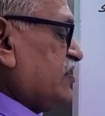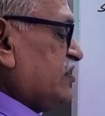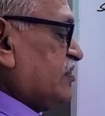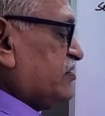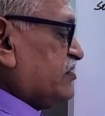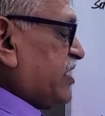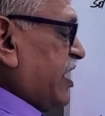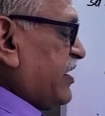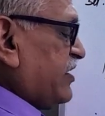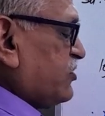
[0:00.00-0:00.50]

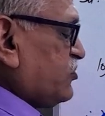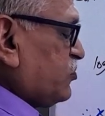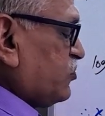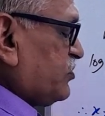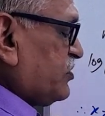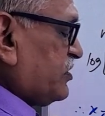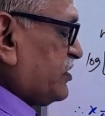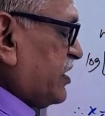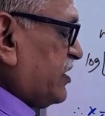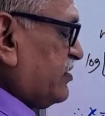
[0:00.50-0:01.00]
sin 2
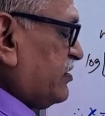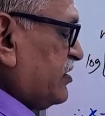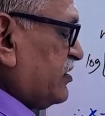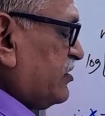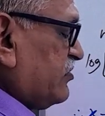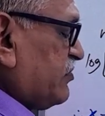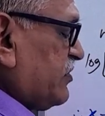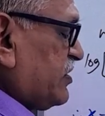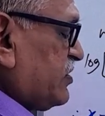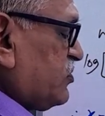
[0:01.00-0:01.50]
theta is
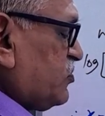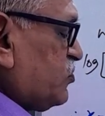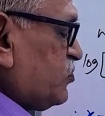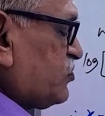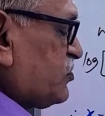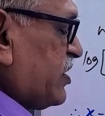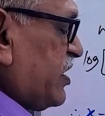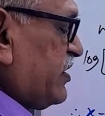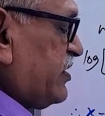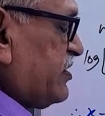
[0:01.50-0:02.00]
nothing but 2
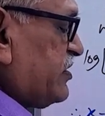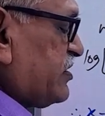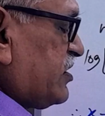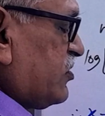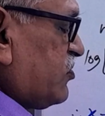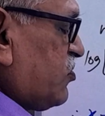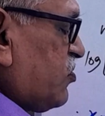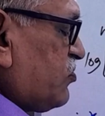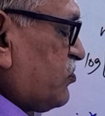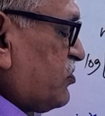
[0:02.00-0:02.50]
sin
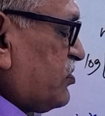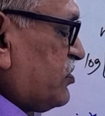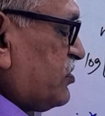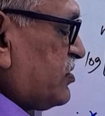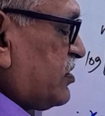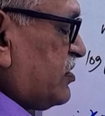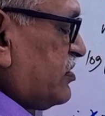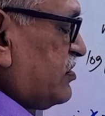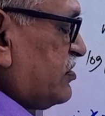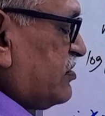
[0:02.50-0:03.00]
theta cos
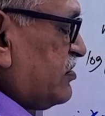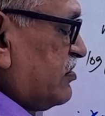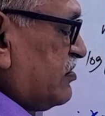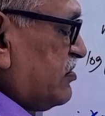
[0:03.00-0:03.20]
theta.